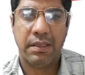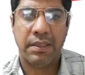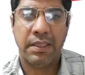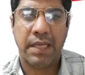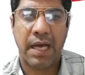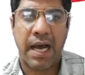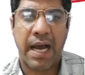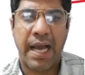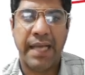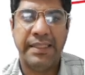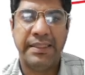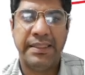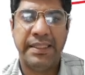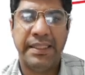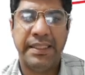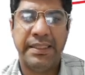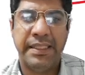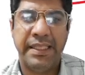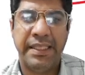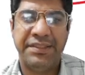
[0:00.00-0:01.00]
the
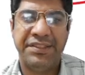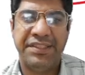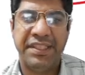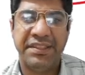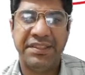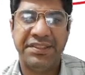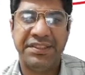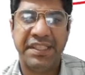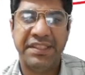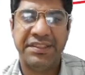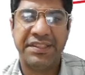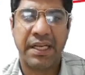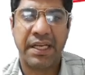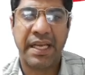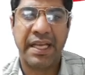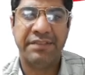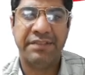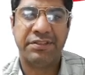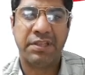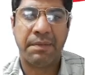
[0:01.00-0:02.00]
IgG synthesis
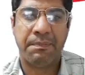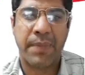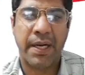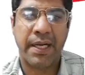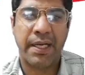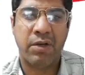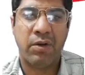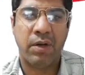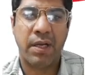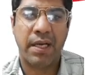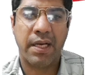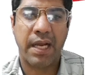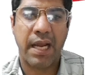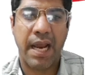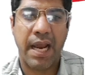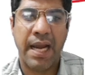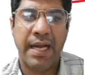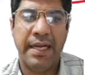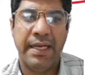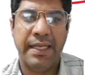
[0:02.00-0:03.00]
against a particular
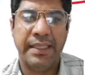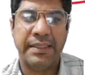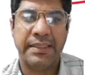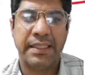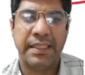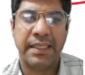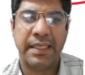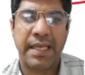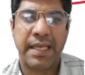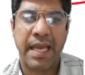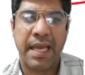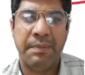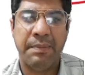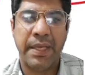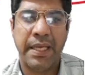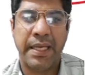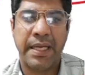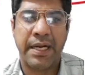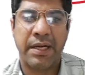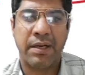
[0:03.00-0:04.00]
antigen can
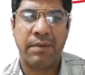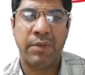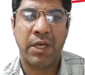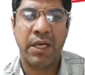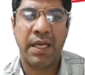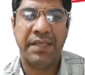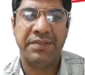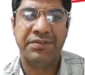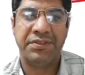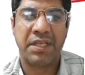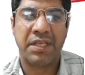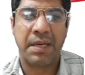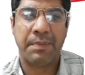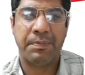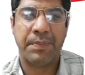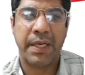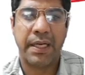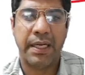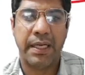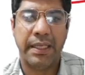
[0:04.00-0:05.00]
be catabolized
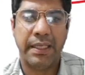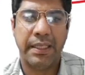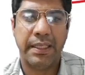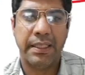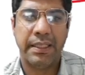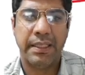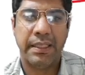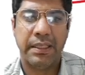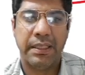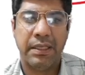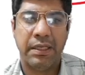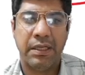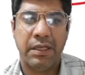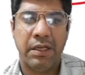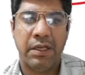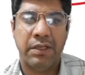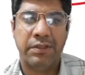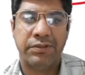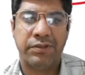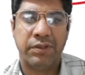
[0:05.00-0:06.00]
rapidly.
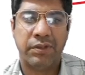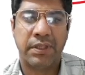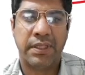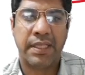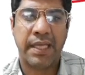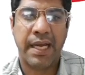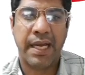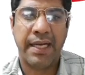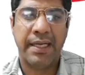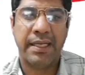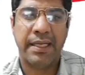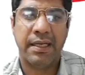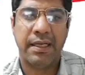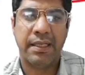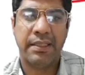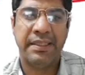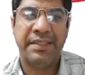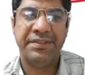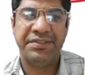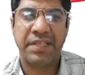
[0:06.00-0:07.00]
So that
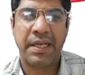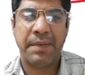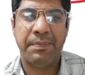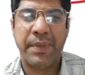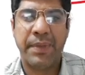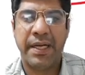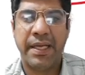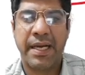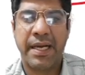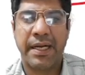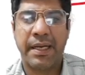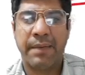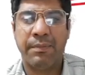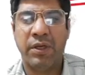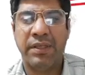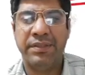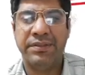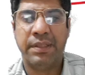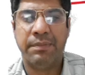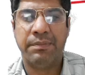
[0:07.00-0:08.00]
this rapid
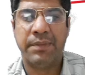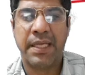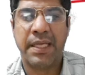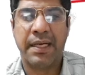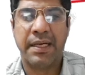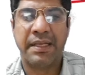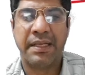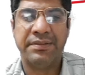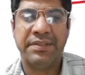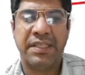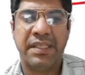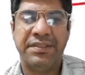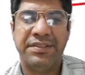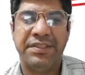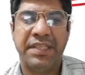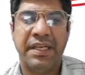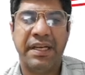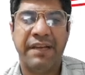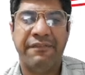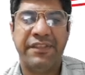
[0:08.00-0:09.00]
catabolism that
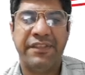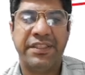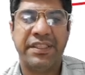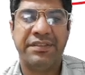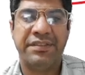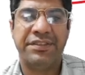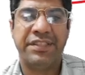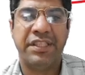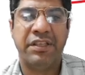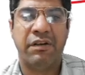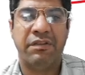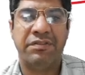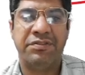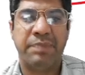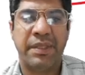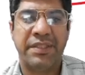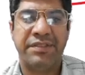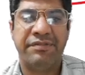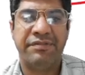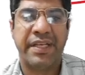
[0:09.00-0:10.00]
results in deficiency of
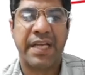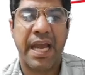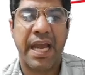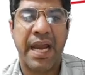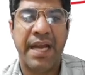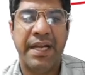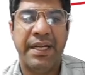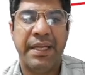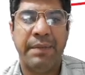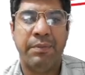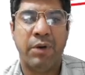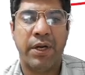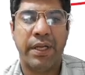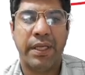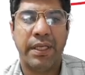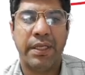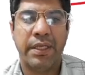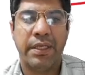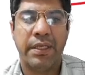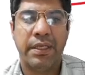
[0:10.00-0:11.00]
specific antibody.